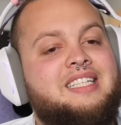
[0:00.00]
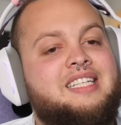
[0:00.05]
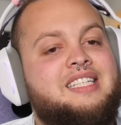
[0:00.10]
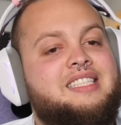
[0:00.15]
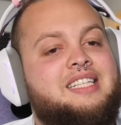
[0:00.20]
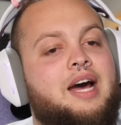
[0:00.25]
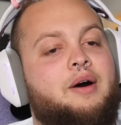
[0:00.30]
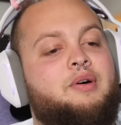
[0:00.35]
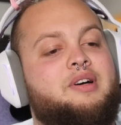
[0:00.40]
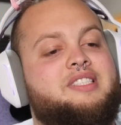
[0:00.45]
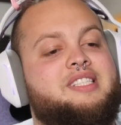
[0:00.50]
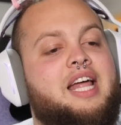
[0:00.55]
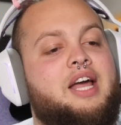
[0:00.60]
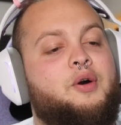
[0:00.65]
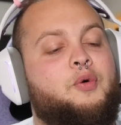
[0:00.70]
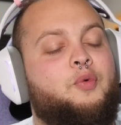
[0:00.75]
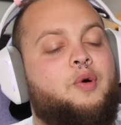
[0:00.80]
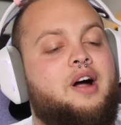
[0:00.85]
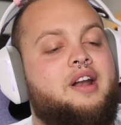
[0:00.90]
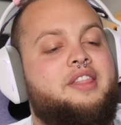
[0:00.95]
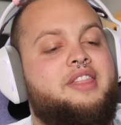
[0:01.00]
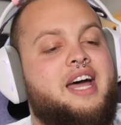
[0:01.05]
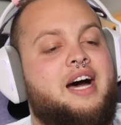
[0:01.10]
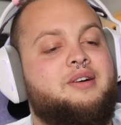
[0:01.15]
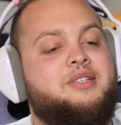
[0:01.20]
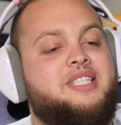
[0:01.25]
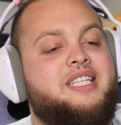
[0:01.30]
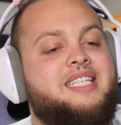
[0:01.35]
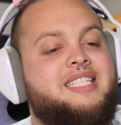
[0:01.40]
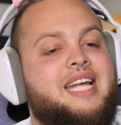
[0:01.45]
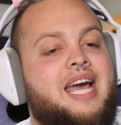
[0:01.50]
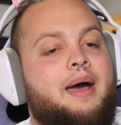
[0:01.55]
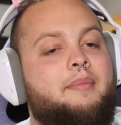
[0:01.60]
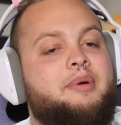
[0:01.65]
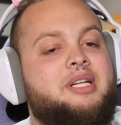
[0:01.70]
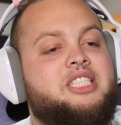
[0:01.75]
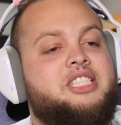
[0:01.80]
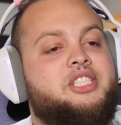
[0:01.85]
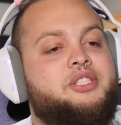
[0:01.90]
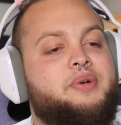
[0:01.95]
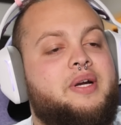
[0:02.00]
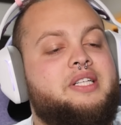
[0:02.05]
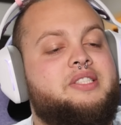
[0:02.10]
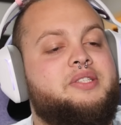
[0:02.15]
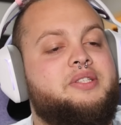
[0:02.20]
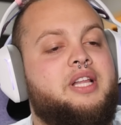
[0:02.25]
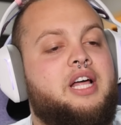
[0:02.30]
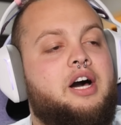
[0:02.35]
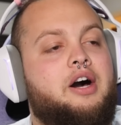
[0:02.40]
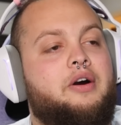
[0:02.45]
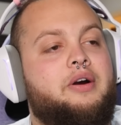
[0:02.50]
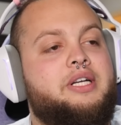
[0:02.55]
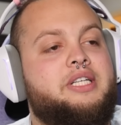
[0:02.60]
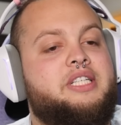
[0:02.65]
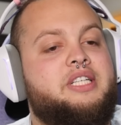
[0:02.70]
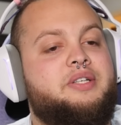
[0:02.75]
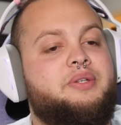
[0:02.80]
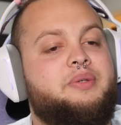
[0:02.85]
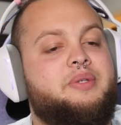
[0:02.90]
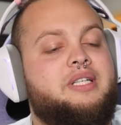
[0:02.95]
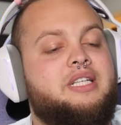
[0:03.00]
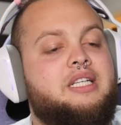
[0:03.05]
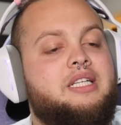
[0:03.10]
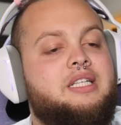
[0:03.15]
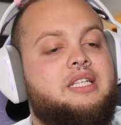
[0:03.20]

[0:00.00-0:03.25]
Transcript: That was like 1,000 damage straight to the heart, dude.